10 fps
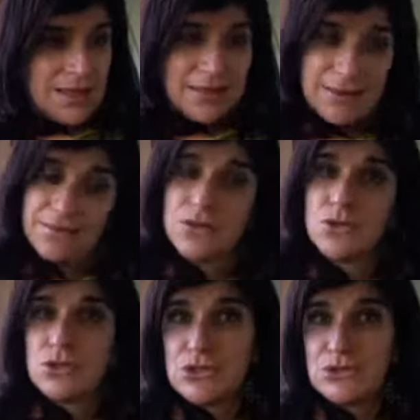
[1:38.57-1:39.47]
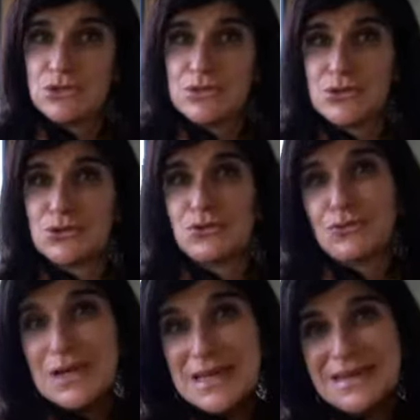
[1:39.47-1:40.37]
The other thing you could do is you could
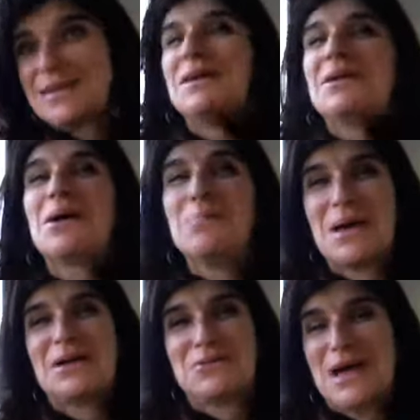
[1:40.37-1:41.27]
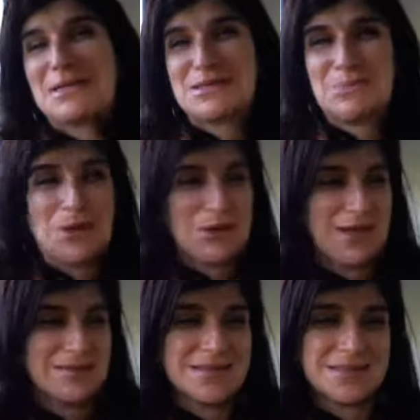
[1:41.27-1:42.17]
read about writer's block,
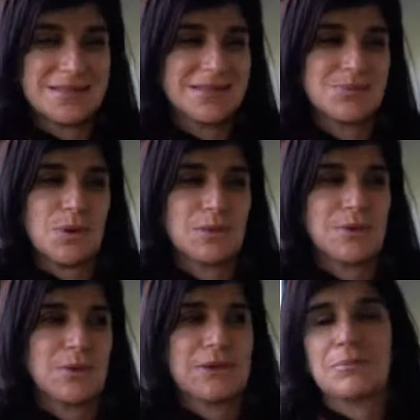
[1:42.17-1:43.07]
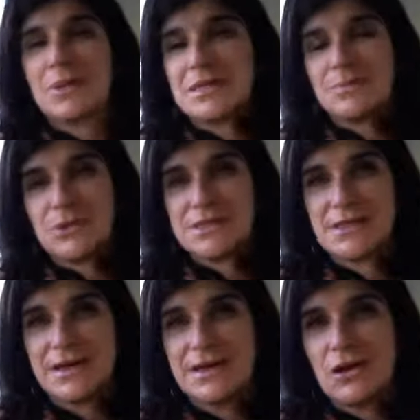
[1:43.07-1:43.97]
and this is probably one of the best books that
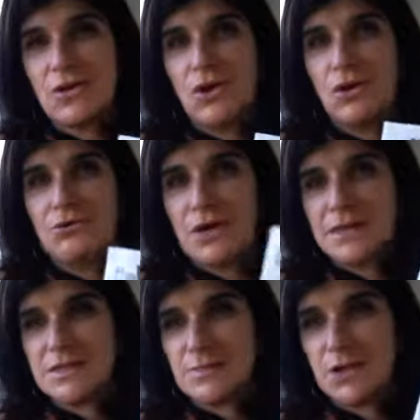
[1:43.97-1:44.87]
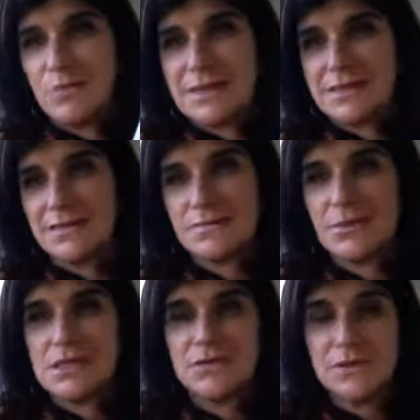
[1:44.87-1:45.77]
I know on writer's block by Steven
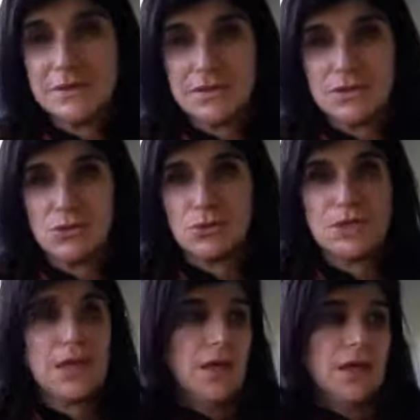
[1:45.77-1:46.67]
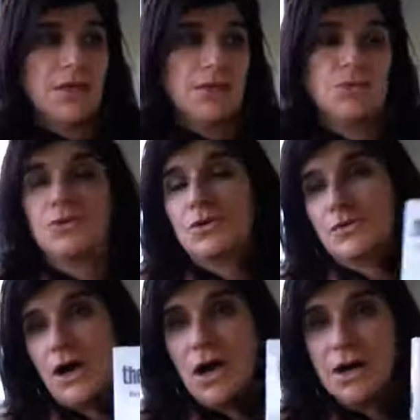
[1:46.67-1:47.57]
Pressfield. It's called The War of
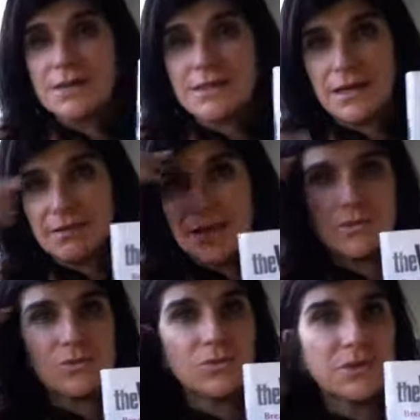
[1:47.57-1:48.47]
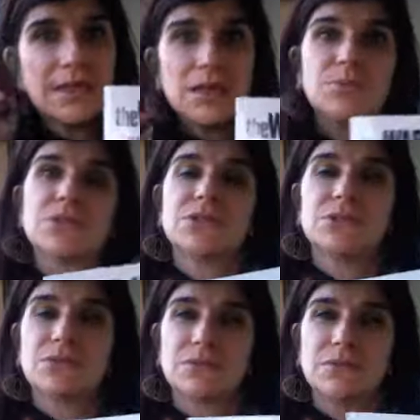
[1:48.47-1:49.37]
Art, and that will help you
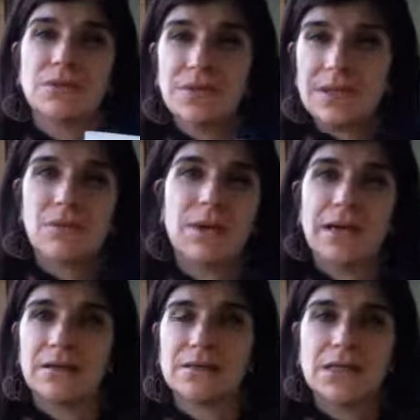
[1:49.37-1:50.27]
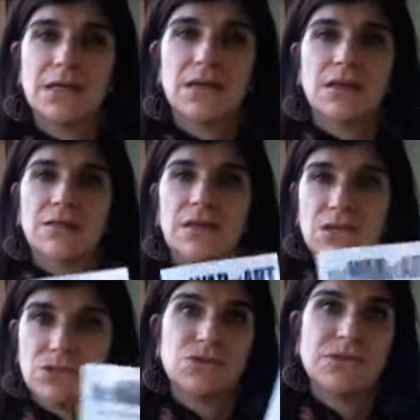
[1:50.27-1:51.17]
to think about the
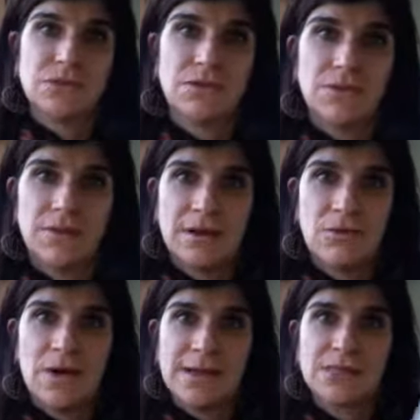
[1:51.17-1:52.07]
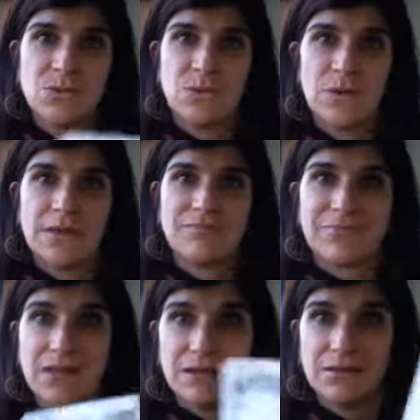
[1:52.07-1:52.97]
issues that arise when we
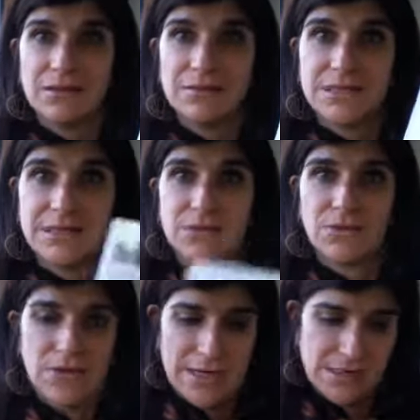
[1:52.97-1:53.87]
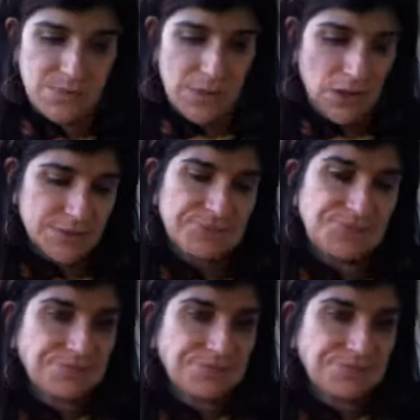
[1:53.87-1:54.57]
are dealing with writer's block.